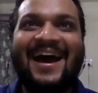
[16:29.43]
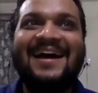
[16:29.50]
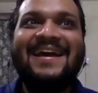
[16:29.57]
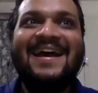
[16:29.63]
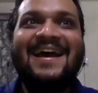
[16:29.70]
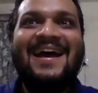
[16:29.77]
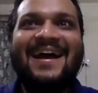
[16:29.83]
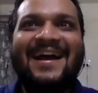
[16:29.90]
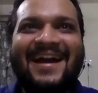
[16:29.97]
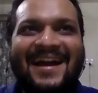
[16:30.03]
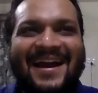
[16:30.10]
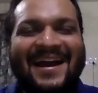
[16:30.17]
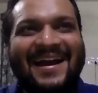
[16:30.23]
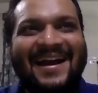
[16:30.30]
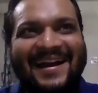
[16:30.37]
are good
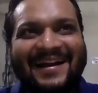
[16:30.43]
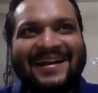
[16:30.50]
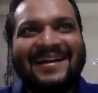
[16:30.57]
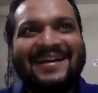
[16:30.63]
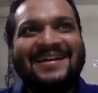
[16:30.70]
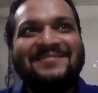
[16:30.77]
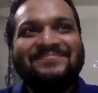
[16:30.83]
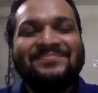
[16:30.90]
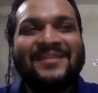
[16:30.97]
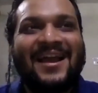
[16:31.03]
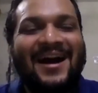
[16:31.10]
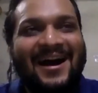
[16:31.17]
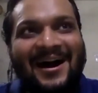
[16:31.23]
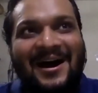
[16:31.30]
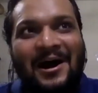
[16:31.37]
times. I mean, the
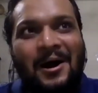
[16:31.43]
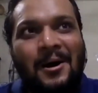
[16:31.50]
band scene